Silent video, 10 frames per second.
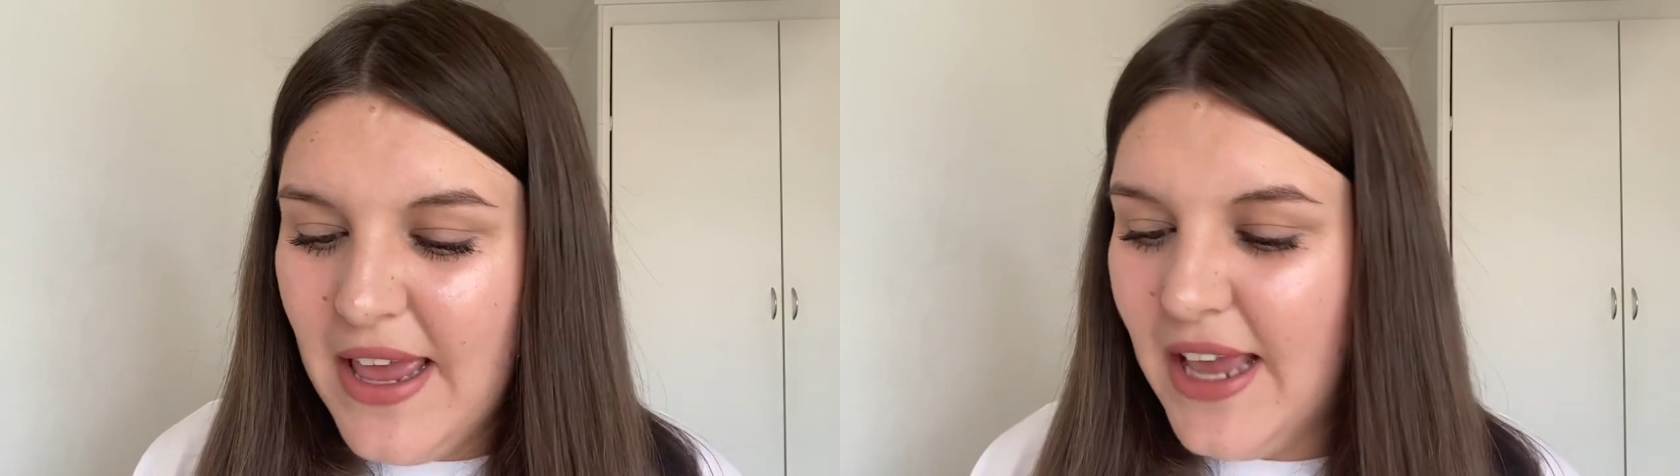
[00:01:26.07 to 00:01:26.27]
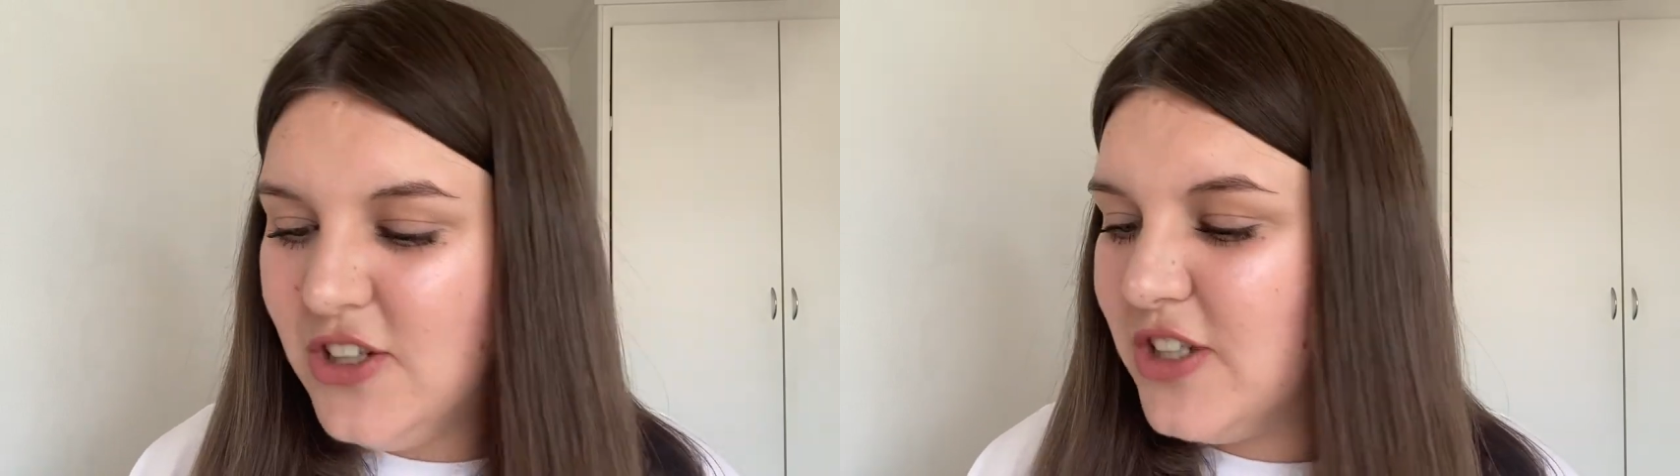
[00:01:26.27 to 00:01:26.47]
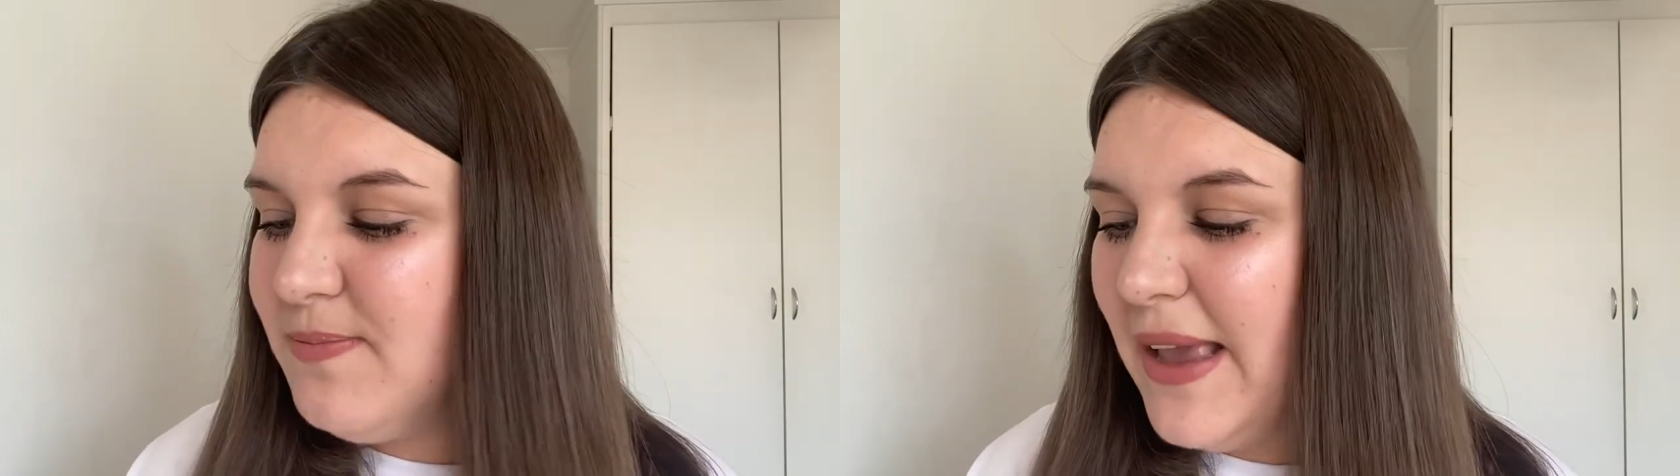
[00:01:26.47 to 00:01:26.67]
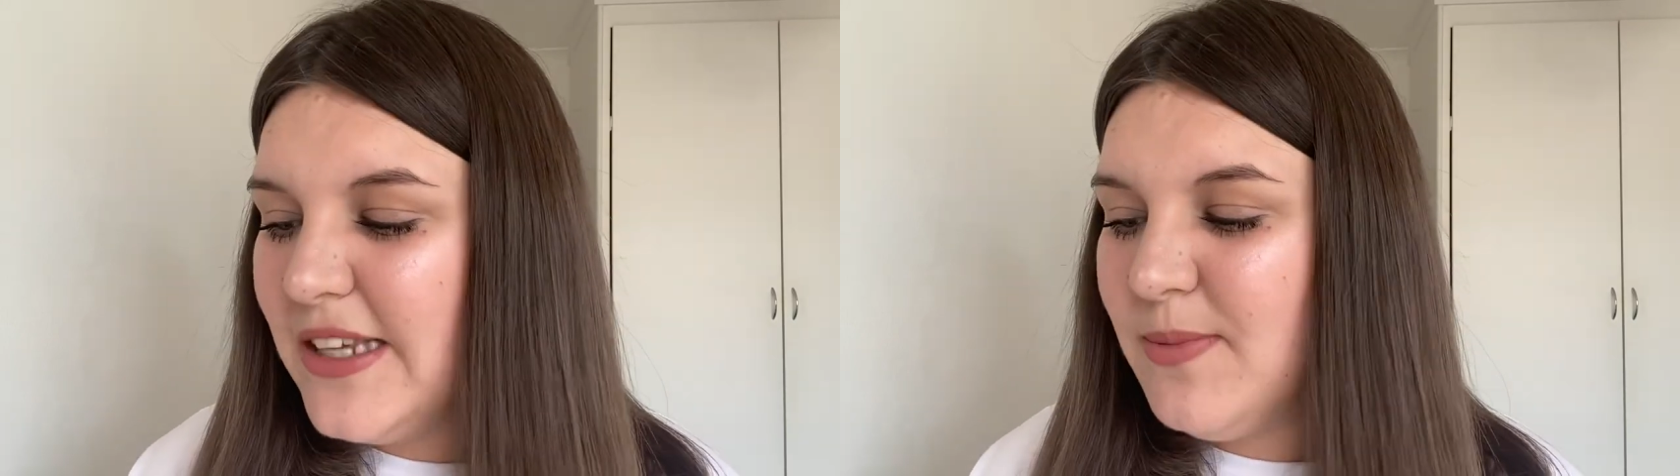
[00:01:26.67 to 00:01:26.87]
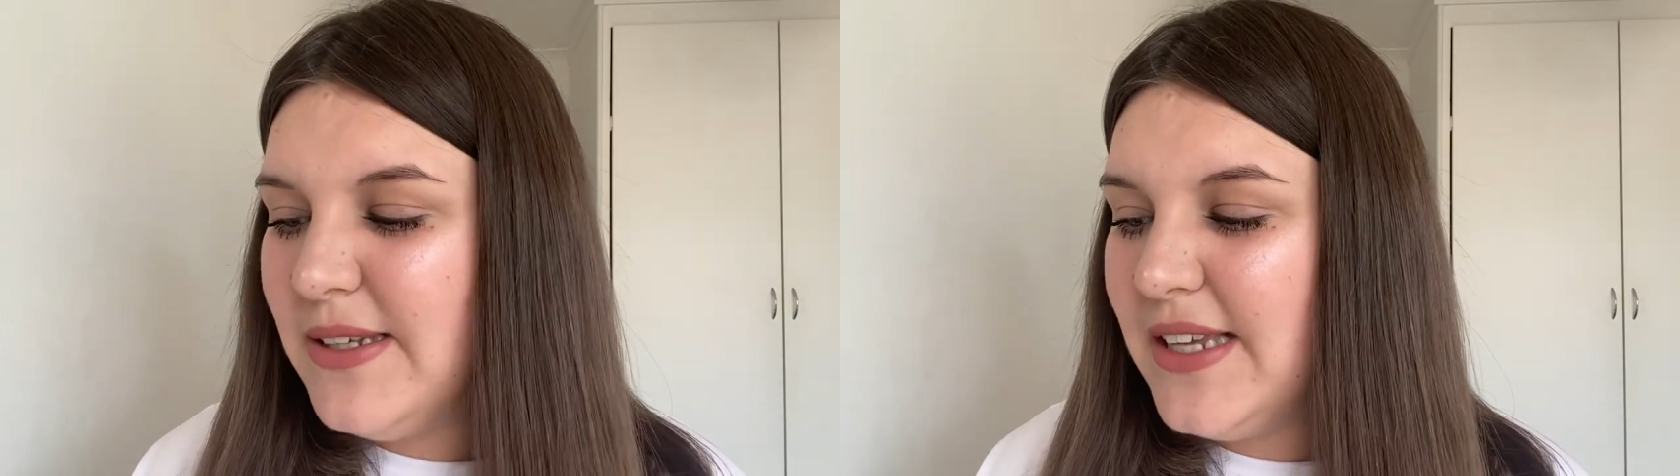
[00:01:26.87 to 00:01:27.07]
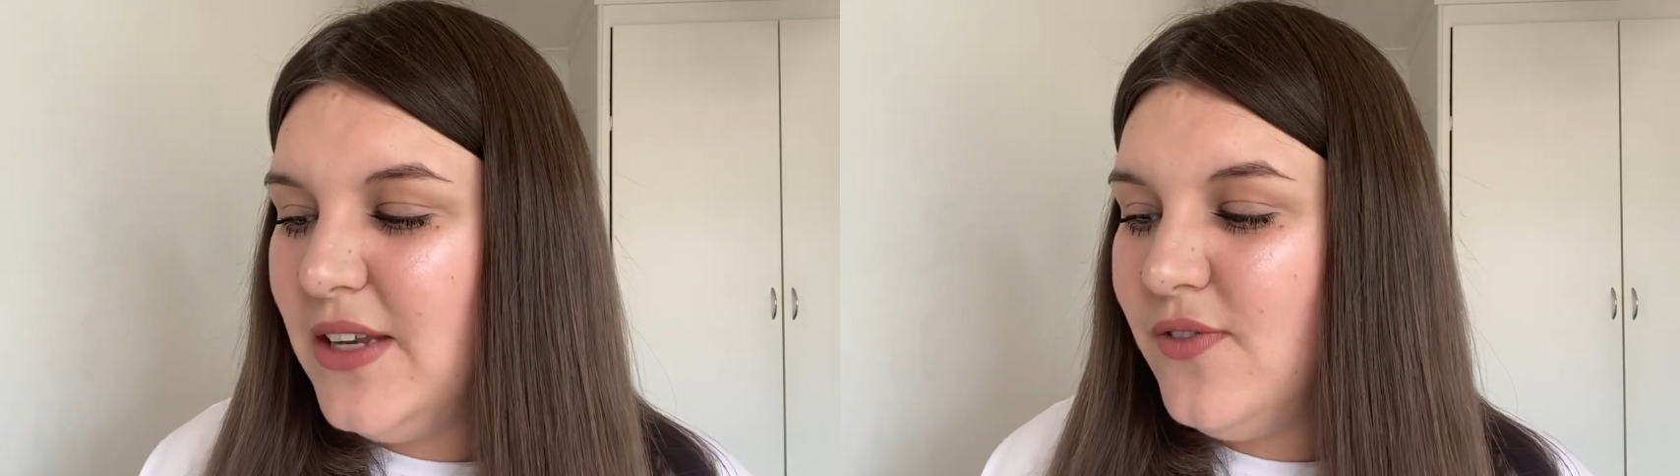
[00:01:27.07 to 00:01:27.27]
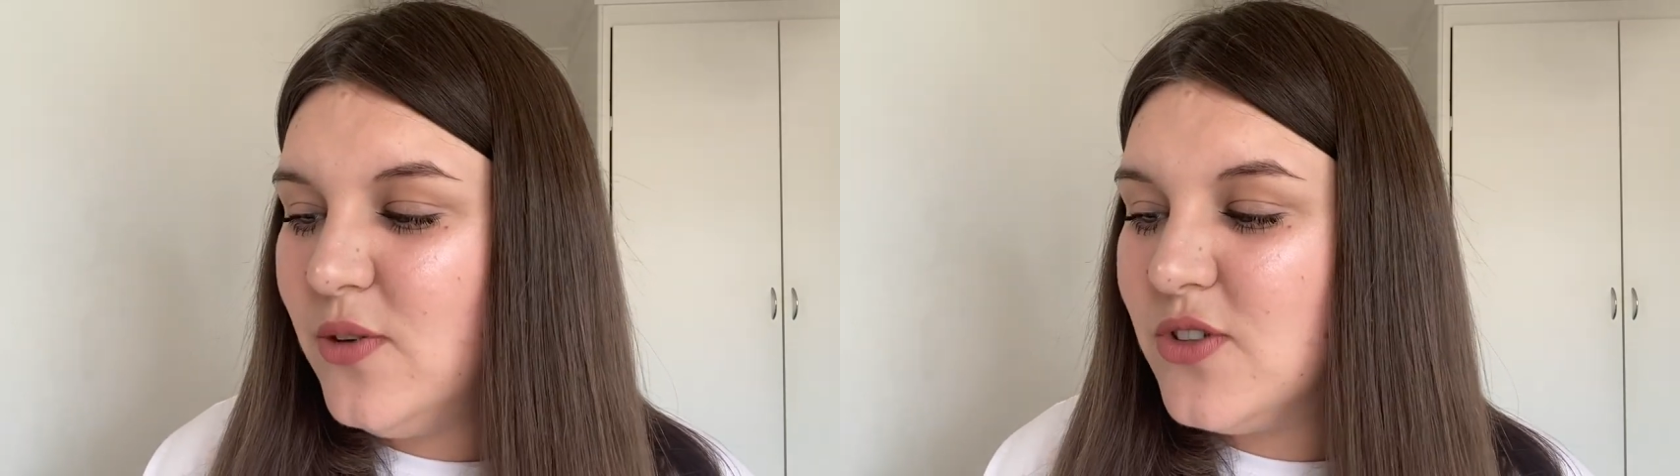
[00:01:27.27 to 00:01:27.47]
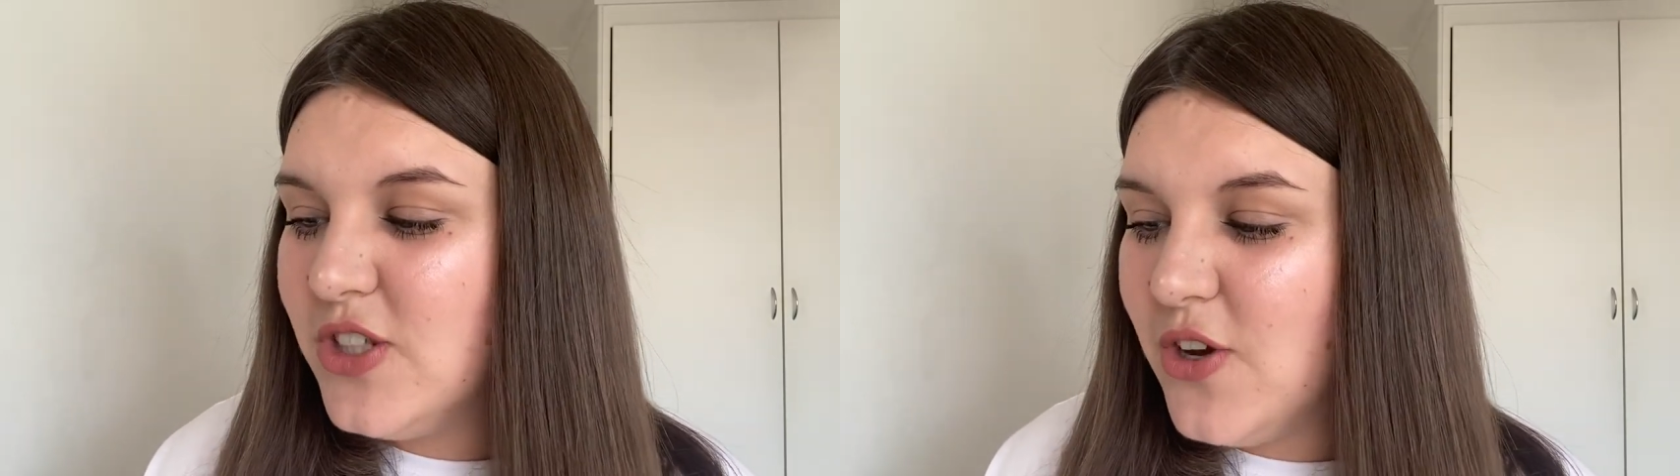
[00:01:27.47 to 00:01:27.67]
It just makes my skin feel
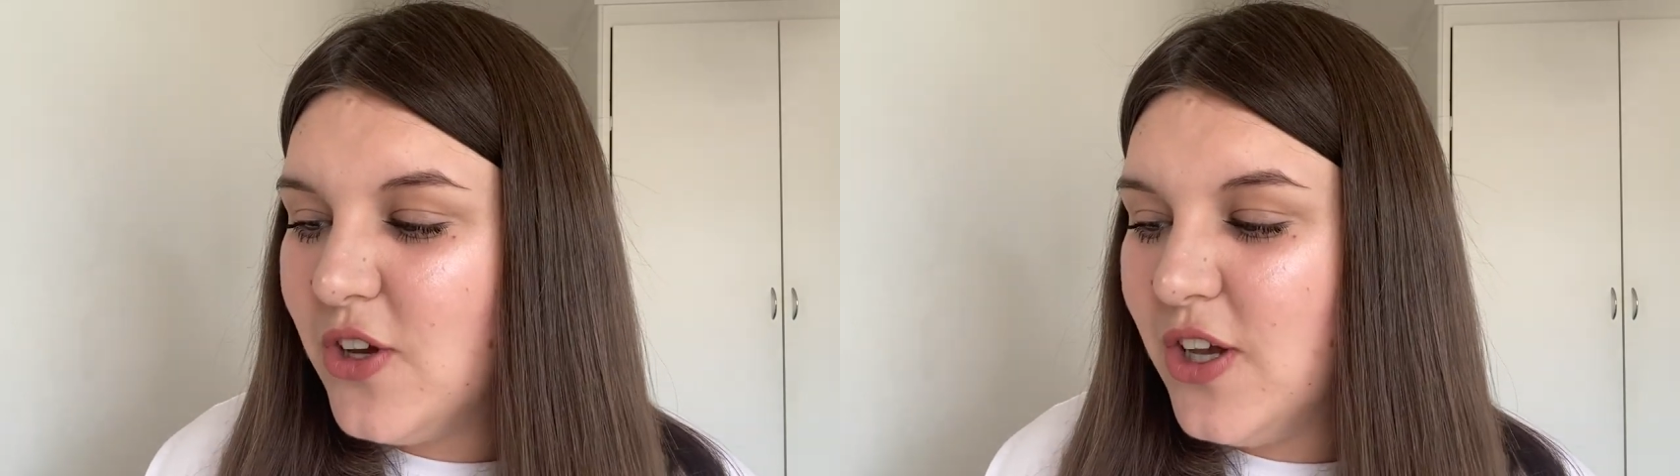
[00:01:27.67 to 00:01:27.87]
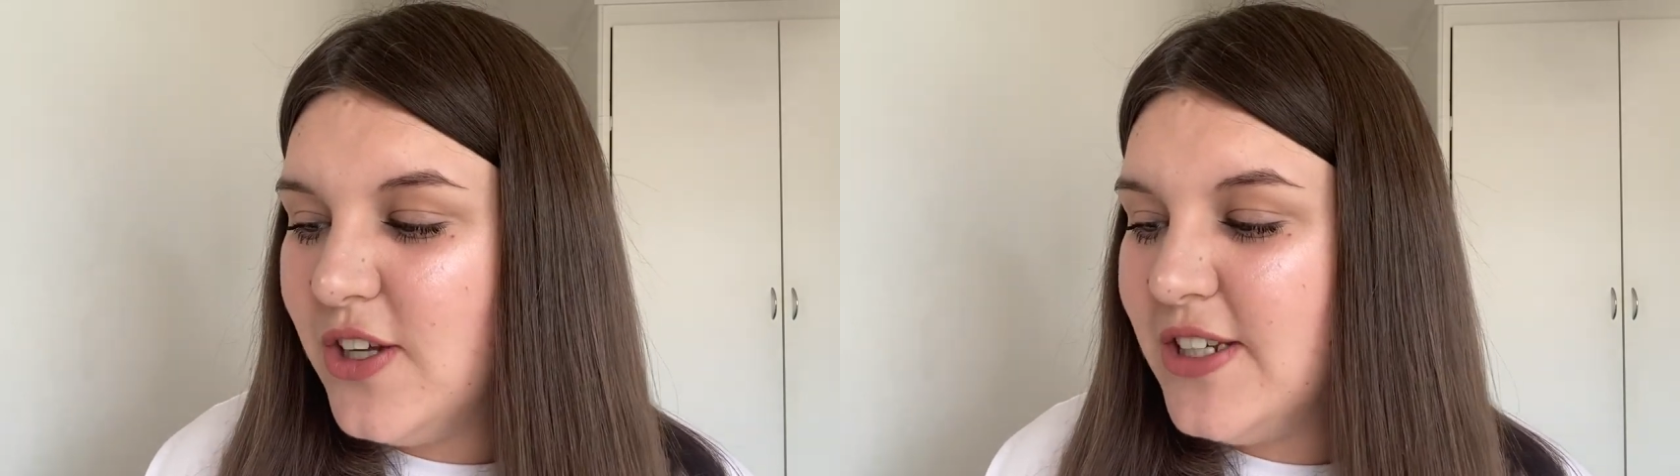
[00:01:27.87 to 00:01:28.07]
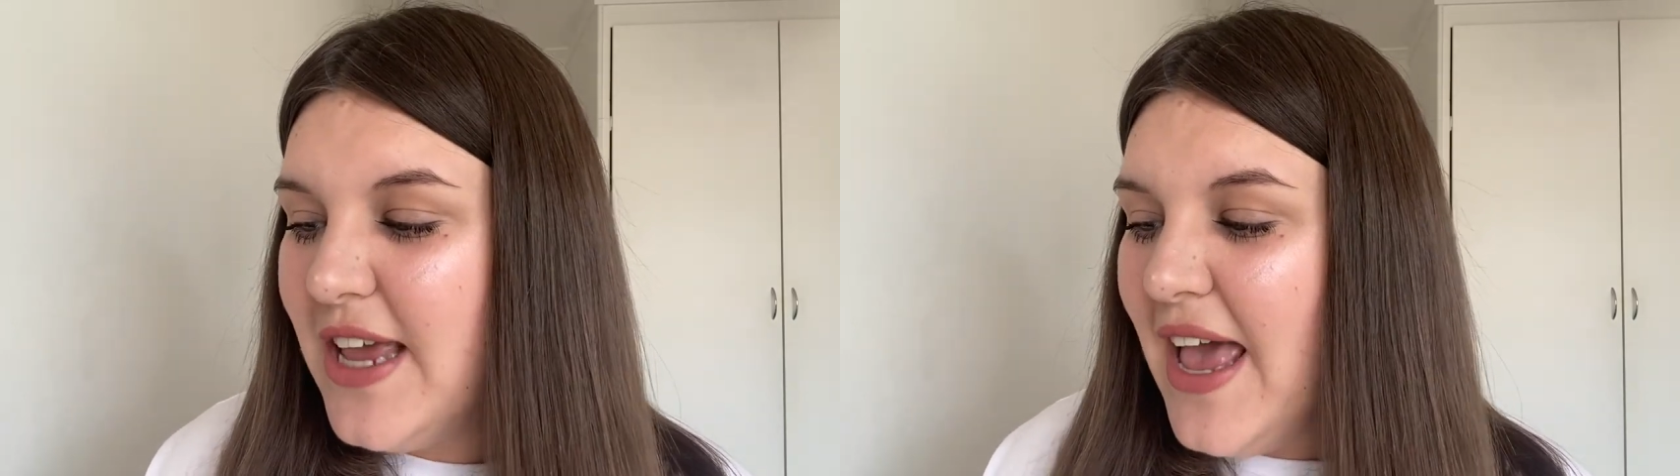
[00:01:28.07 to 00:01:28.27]
so good.